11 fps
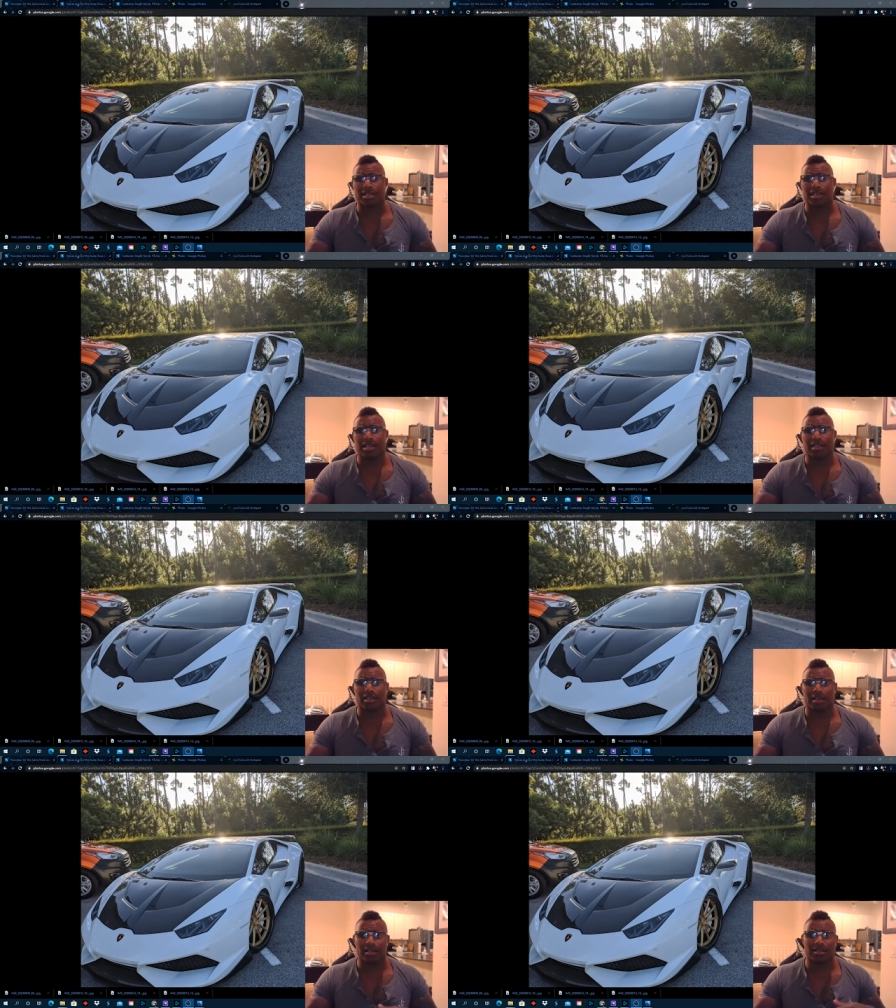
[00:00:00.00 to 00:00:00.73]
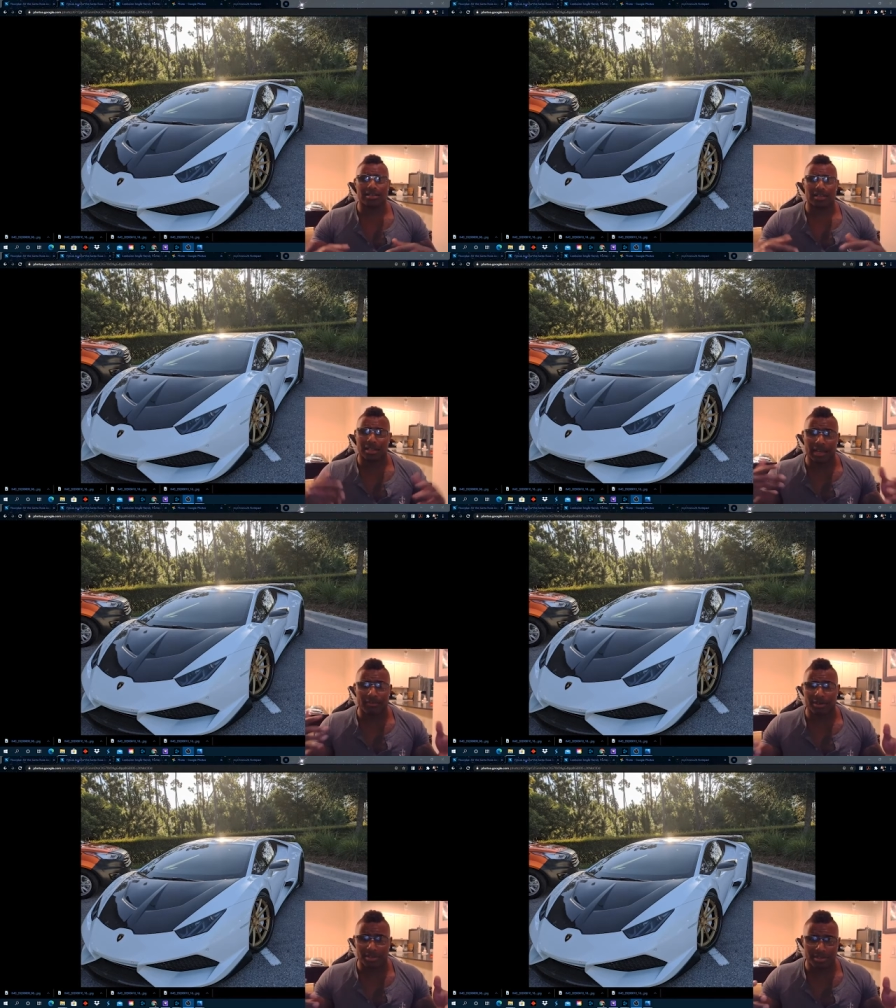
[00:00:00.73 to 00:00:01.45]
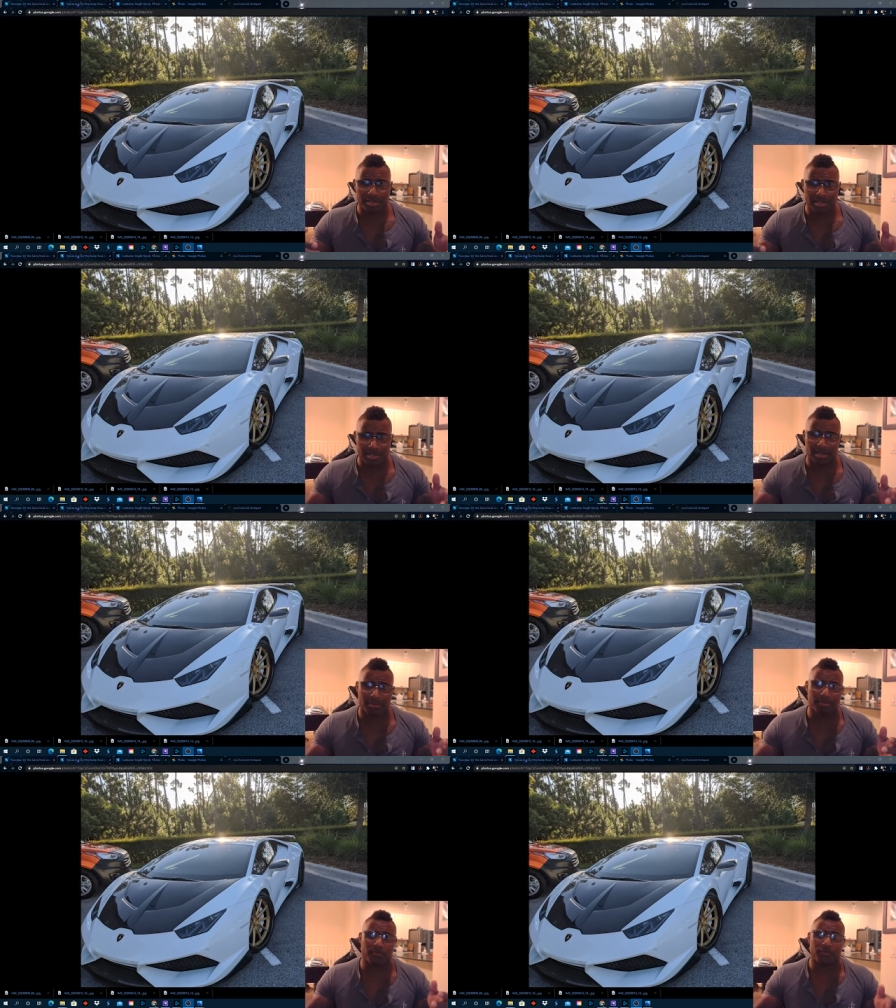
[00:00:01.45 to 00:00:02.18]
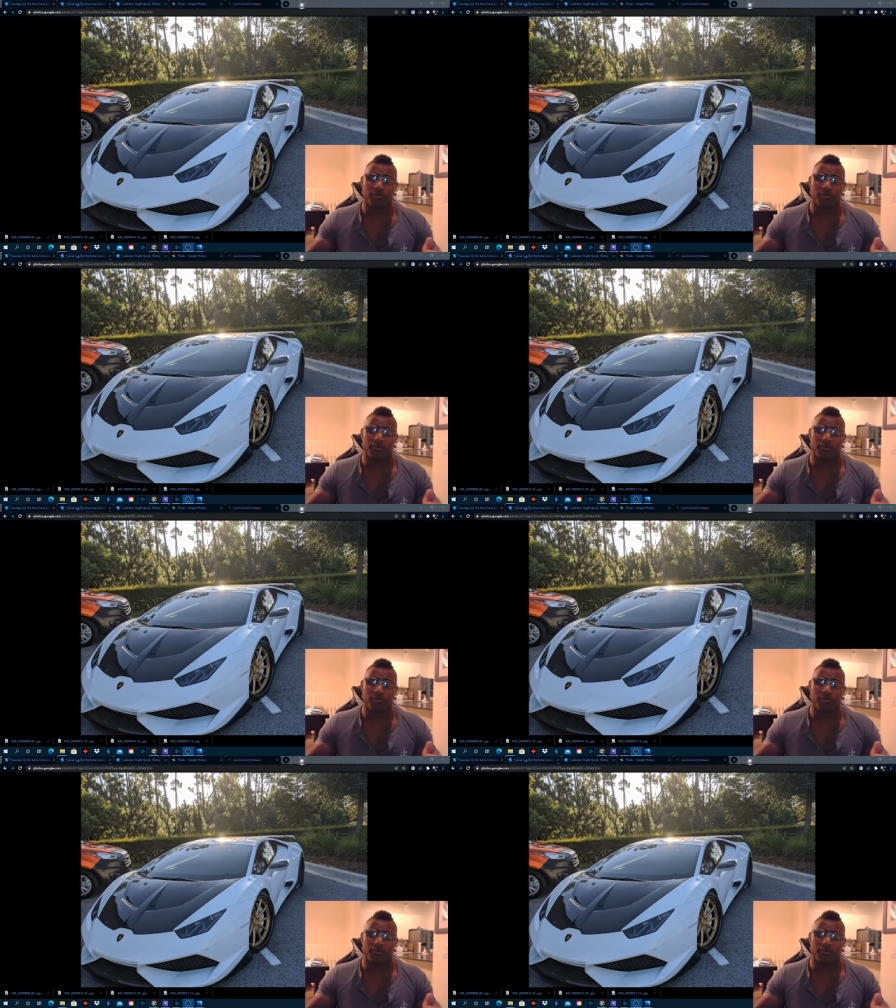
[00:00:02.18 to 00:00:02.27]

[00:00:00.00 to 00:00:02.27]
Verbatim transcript: it does leverage some